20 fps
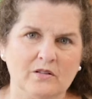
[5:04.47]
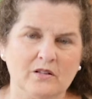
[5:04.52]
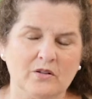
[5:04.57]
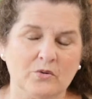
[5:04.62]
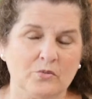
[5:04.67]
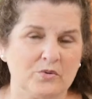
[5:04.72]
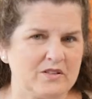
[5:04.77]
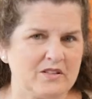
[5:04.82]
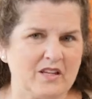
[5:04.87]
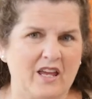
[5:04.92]

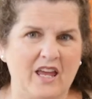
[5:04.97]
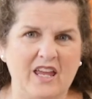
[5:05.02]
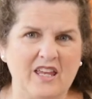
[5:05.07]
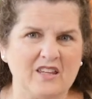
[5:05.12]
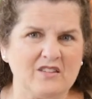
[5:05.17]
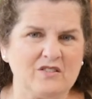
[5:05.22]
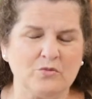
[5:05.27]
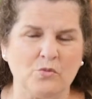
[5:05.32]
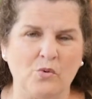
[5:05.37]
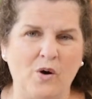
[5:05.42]
was
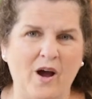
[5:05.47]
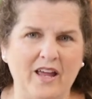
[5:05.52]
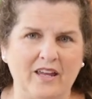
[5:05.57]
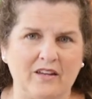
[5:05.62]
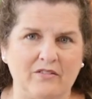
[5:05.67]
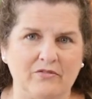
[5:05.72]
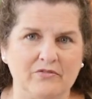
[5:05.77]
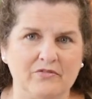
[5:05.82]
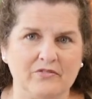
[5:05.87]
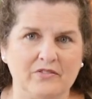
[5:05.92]
Cain's
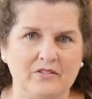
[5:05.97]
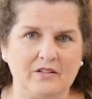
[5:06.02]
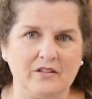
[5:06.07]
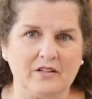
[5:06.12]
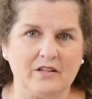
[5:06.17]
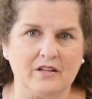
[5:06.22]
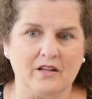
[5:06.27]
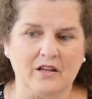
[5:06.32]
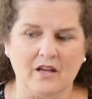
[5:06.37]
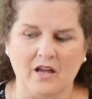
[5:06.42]
wife?
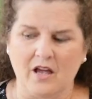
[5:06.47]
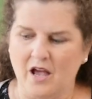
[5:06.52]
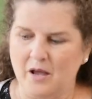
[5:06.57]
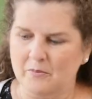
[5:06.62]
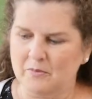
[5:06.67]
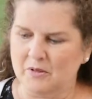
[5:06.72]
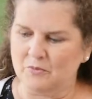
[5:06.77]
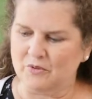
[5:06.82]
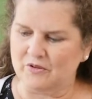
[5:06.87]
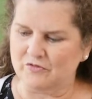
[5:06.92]
I
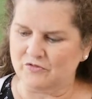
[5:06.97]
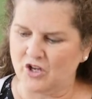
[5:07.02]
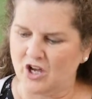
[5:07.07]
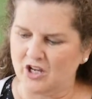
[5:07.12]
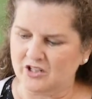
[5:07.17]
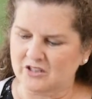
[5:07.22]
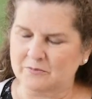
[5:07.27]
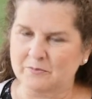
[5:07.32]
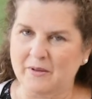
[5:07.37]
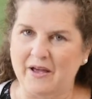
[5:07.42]
mean, we've
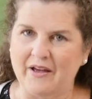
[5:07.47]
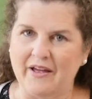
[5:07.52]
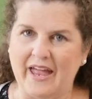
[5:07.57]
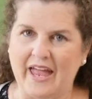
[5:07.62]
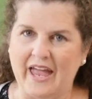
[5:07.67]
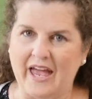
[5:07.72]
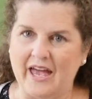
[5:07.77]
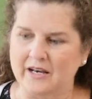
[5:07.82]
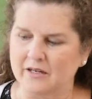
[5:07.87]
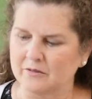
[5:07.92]
talked about
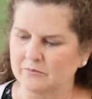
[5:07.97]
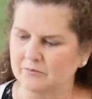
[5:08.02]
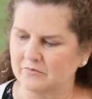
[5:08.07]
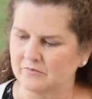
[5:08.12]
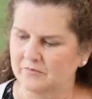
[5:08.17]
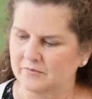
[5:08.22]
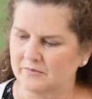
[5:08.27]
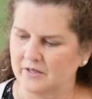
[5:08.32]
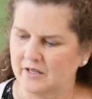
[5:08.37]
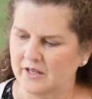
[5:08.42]
Adam
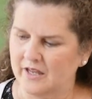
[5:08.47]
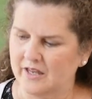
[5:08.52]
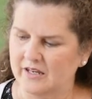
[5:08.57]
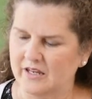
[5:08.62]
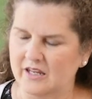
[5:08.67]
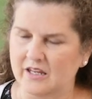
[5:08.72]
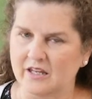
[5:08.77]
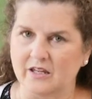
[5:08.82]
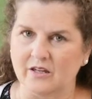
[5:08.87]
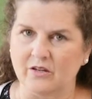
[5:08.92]
and
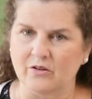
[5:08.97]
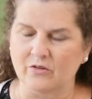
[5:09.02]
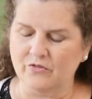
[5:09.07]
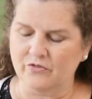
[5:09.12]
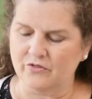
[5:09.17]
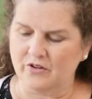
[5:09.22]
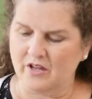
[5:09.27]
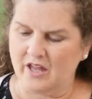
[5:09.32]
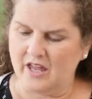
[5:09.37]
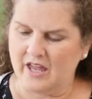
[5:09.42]
Eve,
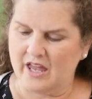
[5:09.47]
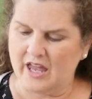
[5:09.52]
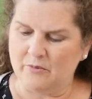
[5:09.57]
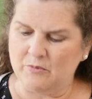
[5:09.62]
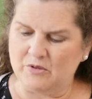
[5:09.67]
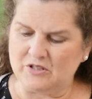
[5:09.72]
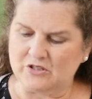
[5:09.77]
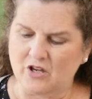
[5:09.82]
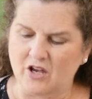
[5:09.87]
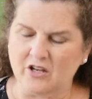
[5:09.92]

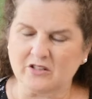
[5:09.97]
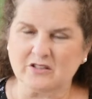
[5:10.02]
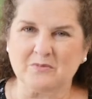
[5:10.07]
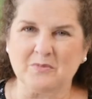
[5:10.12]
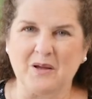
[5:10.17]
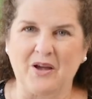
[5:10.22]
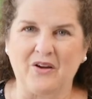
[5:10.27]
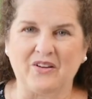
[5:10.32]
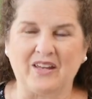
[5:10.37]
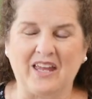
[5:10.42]
and we talked
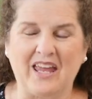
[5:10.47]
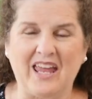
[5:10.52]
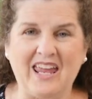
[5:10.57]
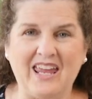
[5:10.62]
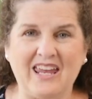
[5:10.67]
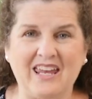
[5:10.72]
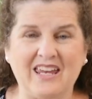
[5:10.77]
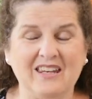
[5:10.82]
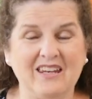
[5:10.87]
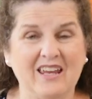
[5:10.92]
about
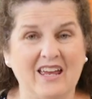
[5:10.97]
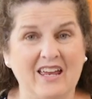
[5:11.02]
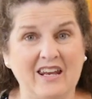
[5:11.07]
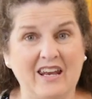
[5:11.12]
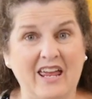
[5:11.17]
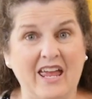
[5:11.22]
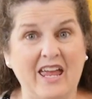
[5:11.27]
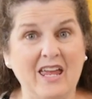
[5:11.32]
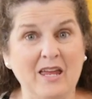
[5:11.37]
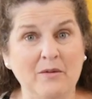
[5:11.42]
Cain
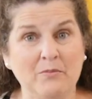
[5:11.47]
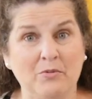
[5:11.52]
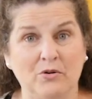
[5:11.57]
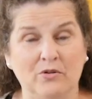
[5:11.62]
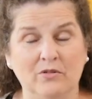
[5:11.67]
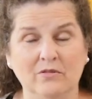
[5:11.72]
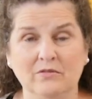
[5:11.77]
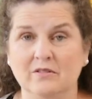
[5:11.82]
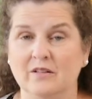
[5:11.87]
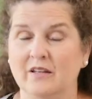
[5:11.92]
and
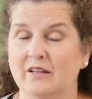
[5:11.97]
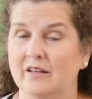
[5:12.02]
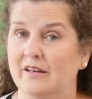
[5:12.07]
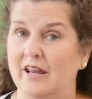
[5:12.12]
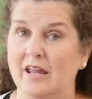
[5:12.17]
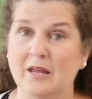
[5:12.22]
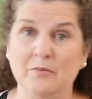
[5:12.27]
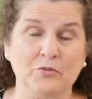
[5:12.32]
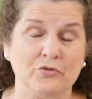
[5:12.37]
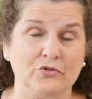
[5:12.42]
Abel, and
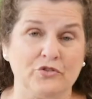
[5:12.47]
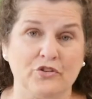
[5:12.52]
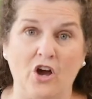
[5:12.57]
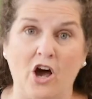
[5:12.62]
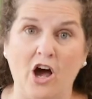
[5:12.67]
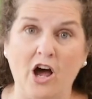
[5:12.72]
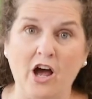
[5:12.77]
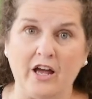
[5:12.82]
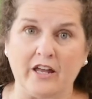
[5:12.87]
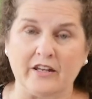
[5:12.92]
Abel's
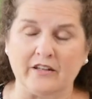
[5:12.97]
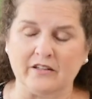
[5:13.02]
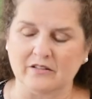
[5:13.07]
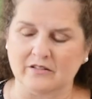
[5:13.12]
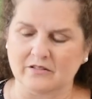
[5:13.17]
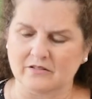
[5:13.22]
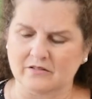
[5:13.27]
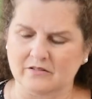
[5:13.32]
gone.